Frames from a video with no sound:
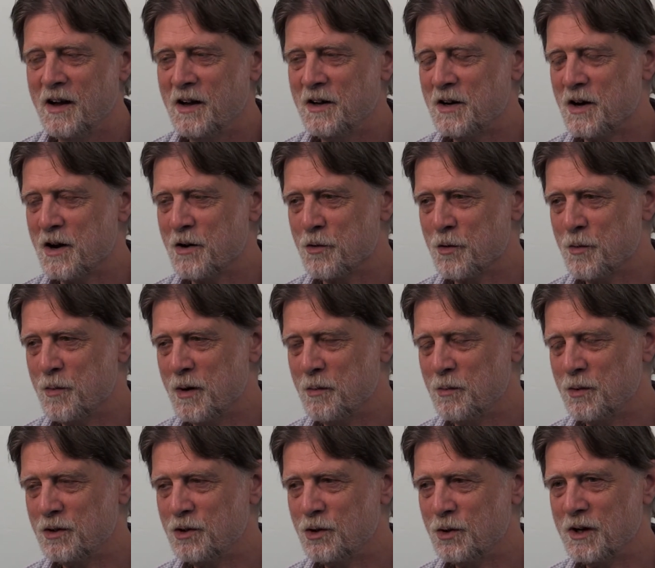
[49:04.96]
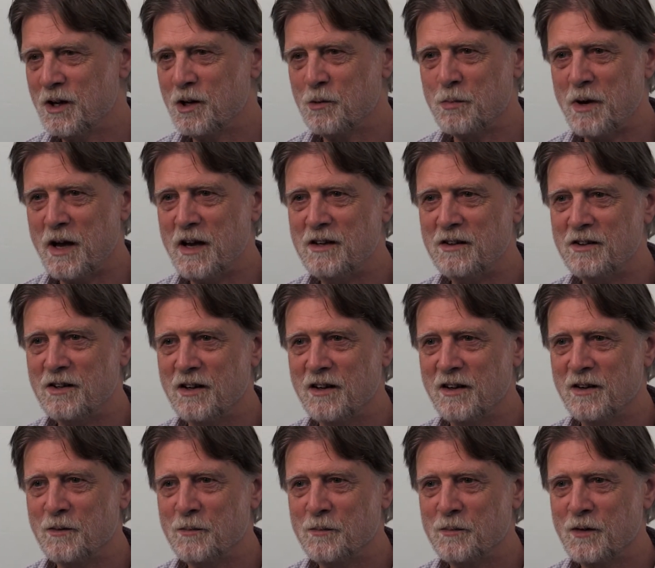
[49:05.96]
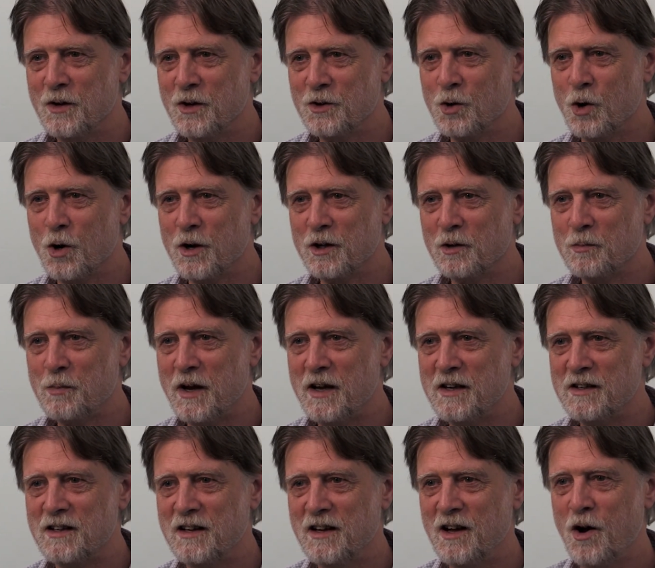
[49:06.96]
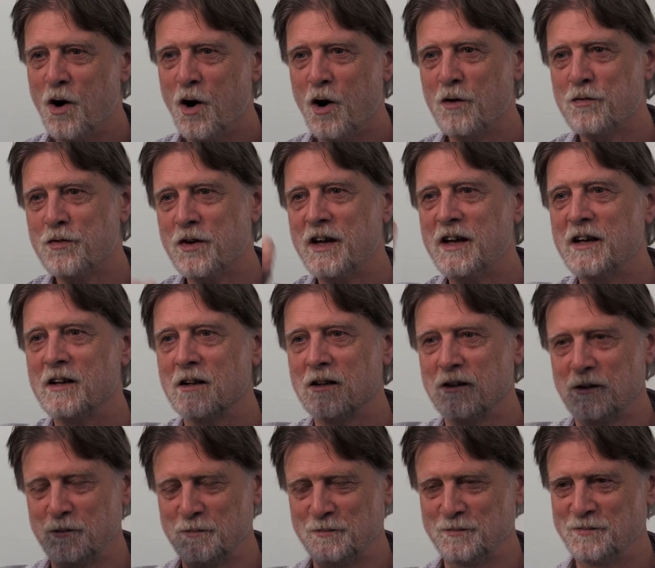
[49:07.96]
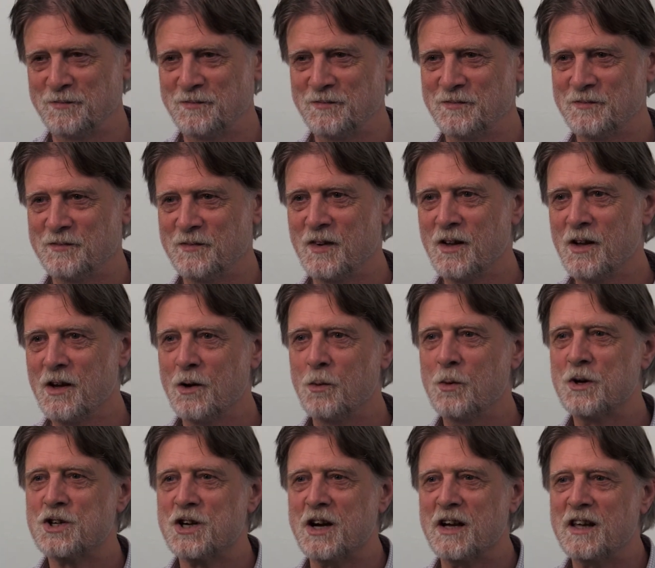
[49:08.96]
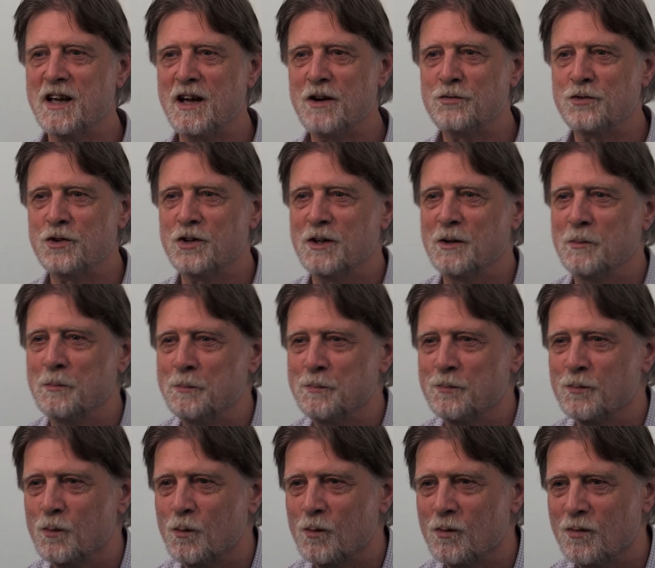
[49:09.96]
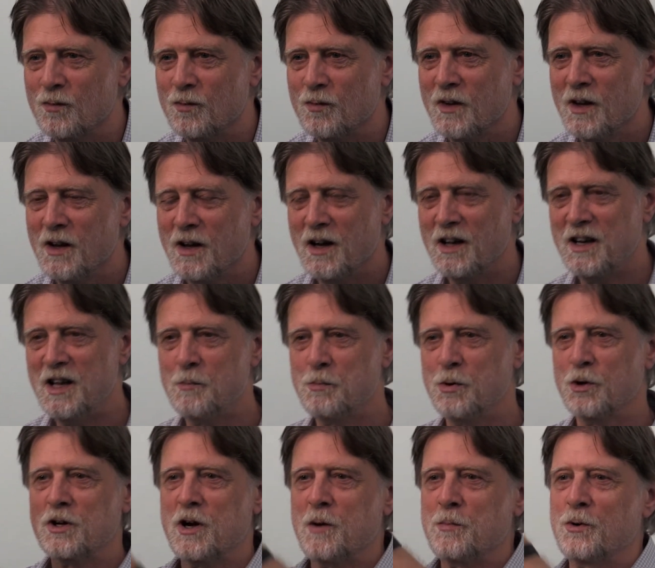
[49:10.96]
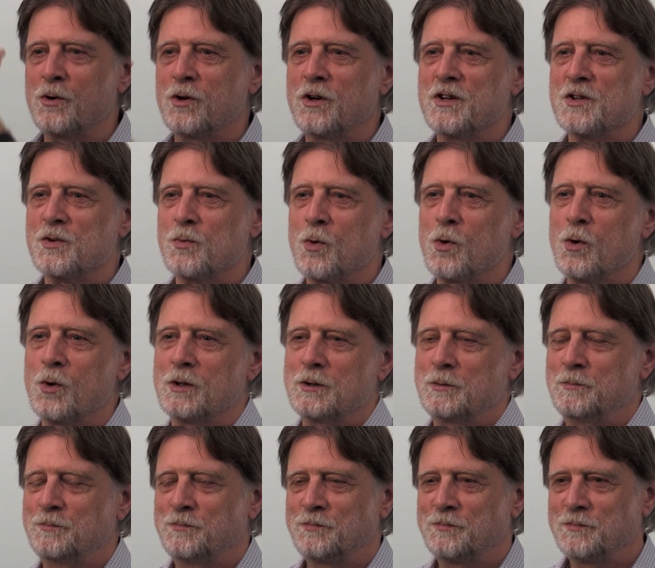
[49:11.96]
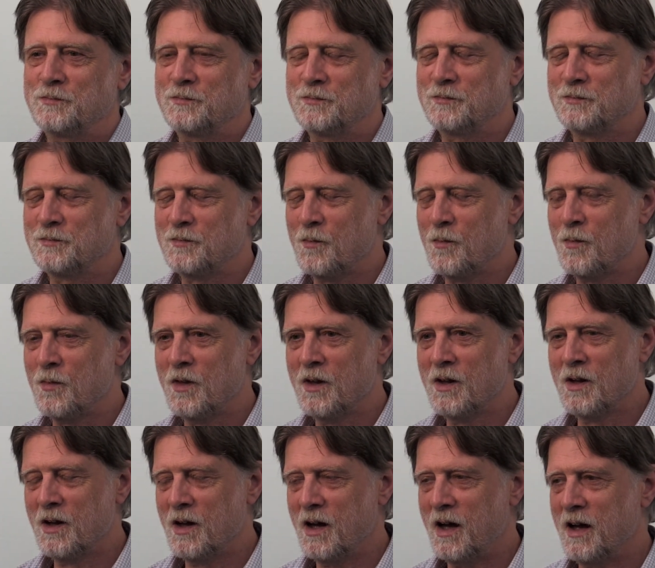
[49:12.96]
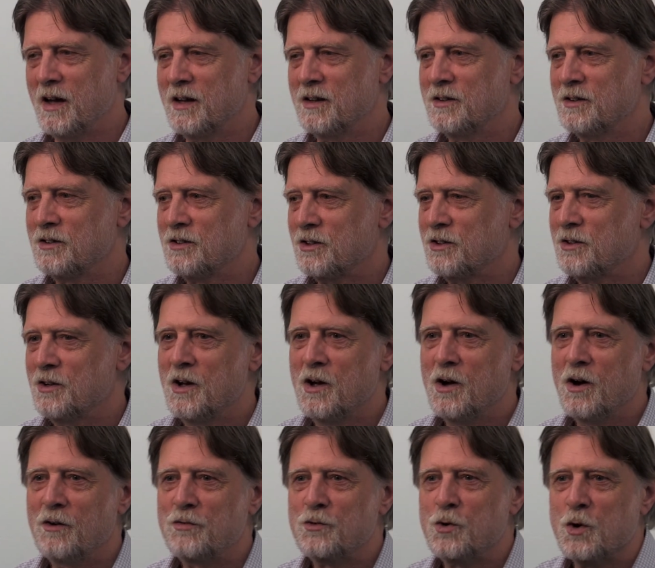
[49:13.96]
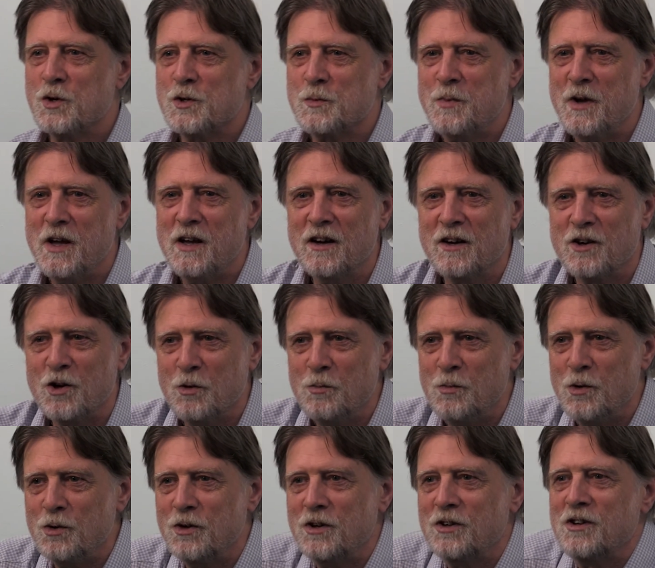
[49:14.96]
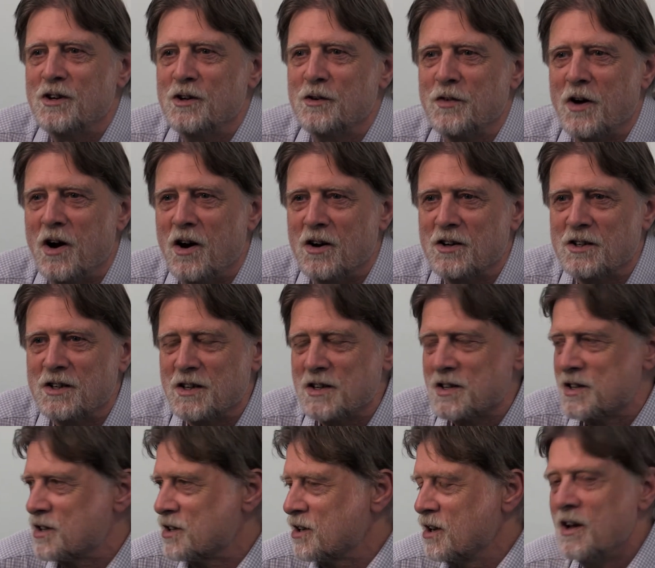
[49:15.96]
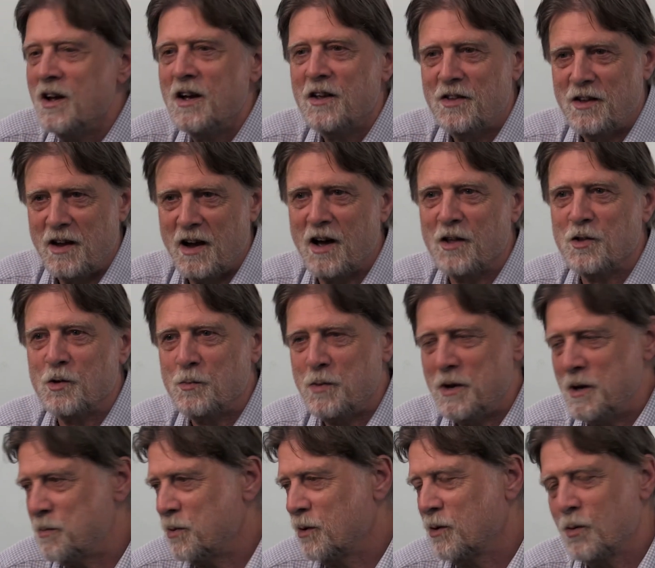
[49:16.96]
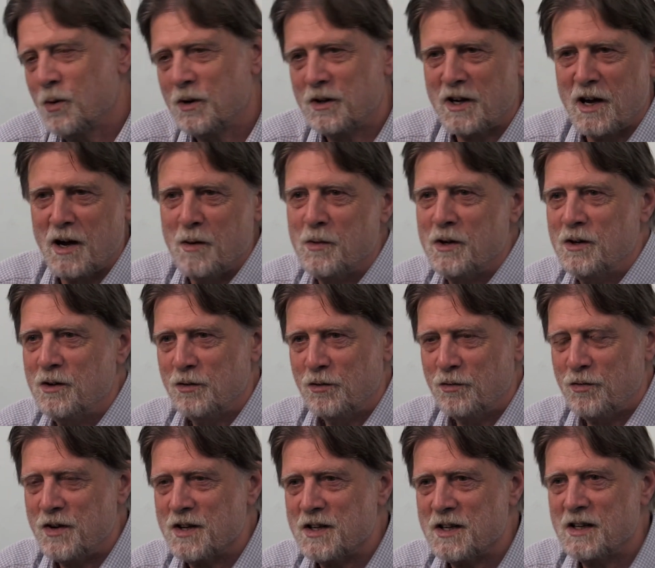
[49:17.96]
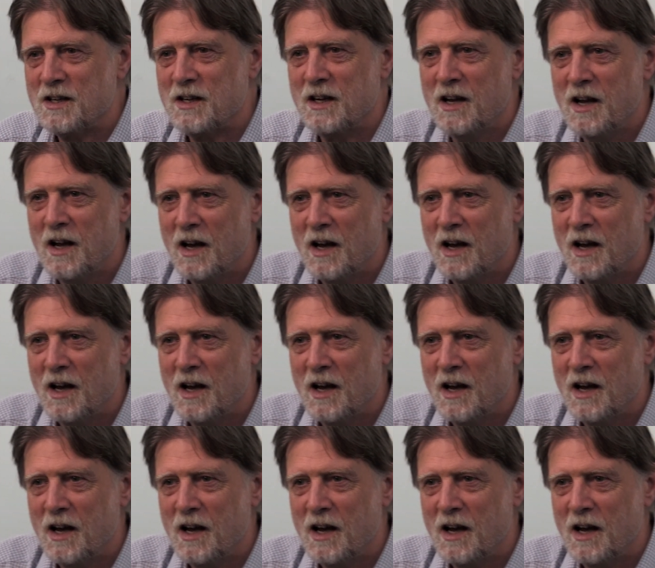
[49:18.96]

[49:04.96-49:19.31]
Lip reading: And I remember doing a painting, an oil painting of a hill, which I gave to him. And he put up on his wall. And of course, being a community of artists, the other people would come in and visit.